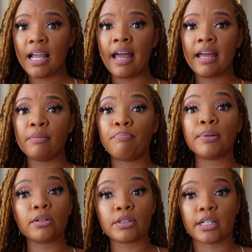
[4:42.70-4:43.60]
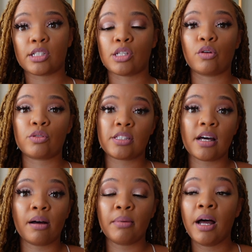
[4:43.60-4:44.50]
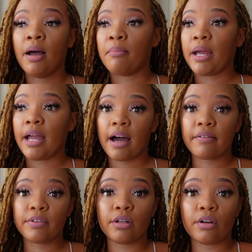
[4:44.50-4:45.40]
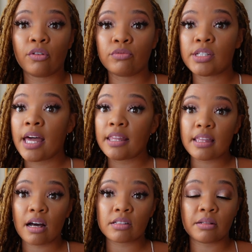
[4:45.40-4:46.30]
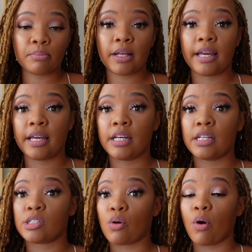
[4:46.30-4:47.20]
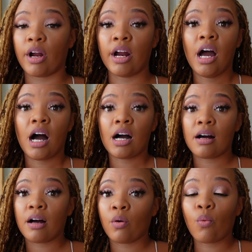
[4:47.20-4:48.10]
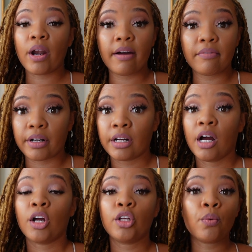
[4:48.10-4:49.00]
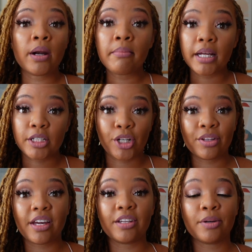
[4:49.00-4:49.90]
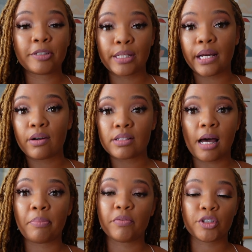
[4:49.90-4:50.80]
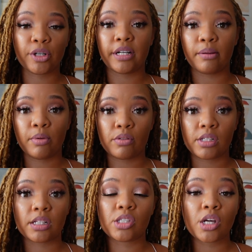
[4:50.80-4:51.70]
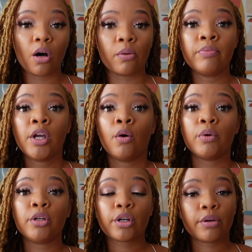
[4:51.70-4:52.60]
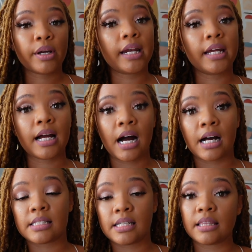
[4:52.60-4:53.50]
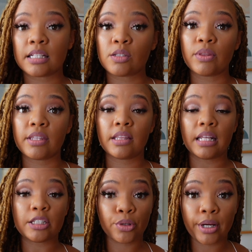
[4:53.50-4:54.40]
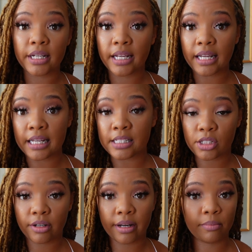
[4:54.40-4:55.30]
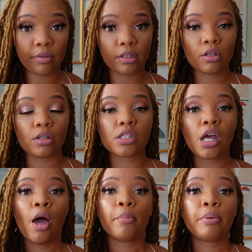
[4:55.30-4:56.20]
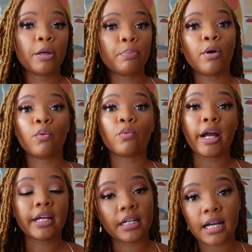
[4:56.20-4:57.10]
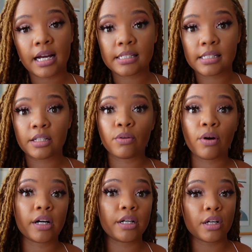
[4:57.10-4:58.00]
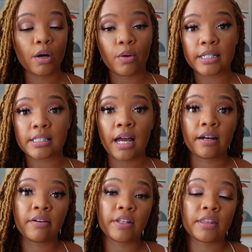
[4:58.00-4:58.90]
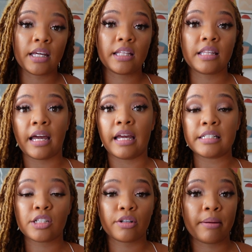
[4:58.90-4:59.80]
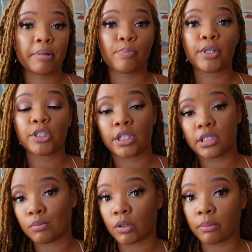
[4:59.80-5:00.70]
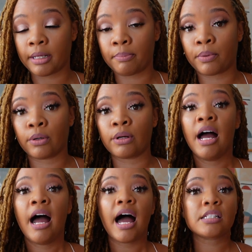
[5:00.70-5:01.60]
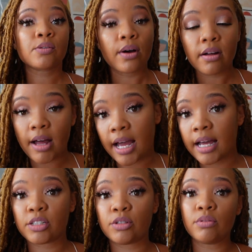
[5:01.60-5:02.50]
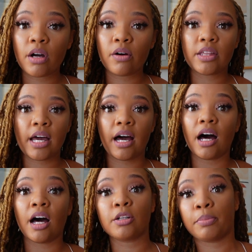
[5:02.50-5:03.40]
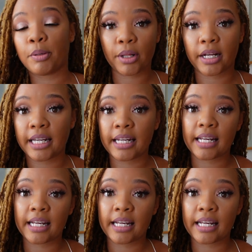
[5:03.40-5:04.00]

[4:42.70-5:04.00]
and building. So some may have, 10,000 plays or whatever. You wanna make sure that you're staying on top of trending music. So when you're creating content that's within trending Instagram Reels, people recognize it. You already know it's kind of a thing that Instagram is pushing to more people, as well as you know that other people are getting